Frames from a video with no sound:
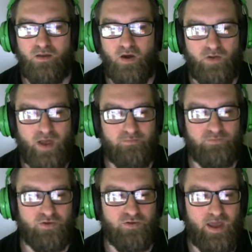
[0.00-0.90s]
Okay,
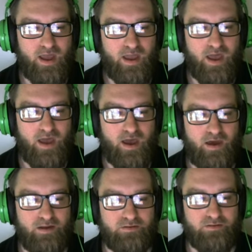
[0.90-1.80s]
2k
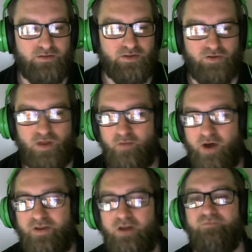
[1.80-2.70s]
and the
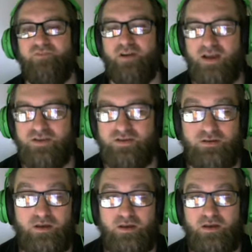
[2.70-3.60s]
Suleiman there, very nice.
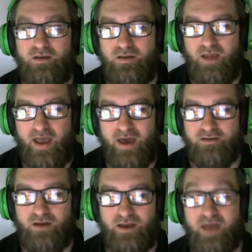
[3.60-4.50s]

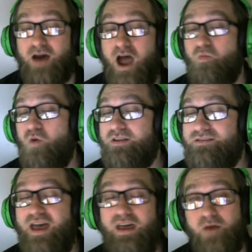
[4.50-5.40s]
And again, I want to
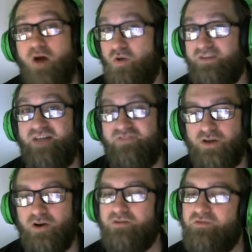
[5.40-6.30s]
take about one life a
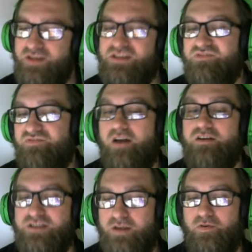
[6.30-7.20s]
turn. This is very
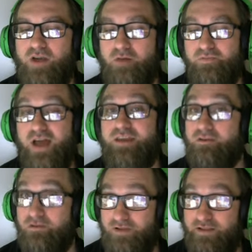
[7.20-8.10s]
similar to how Black
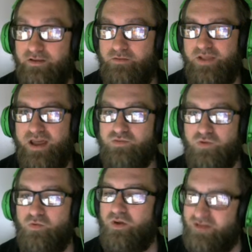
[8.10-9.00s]
Yellow Linlin plays, where
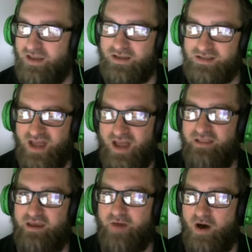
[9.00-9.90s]
you want to take
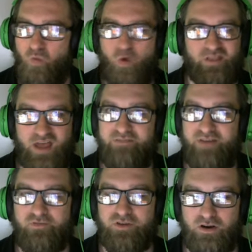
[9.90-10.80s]
exactly about one life
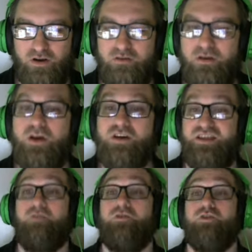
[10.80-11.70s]
every turn, so
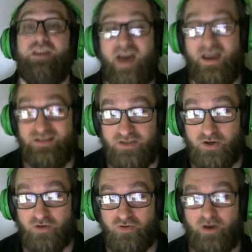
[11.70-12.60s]
that way you're getting access to
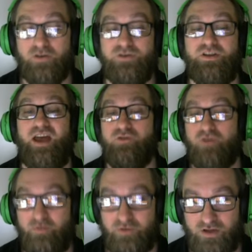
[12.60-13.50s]
your triggers and you're
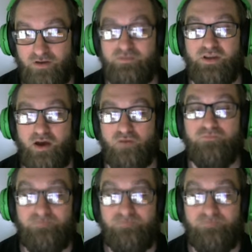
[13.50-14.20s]
able to, you know,